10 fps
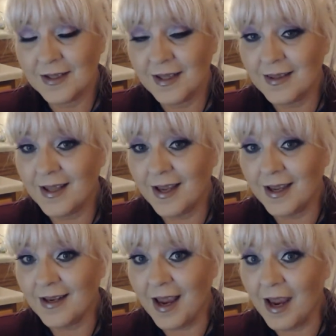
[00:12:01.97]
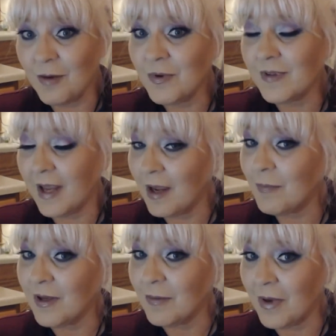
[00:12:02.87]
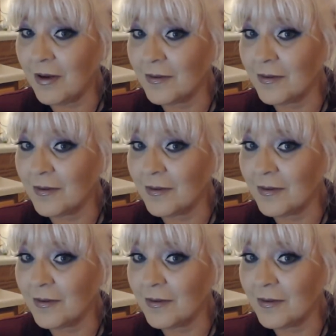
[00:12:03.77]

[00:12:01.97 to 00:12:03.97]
that I was happy about,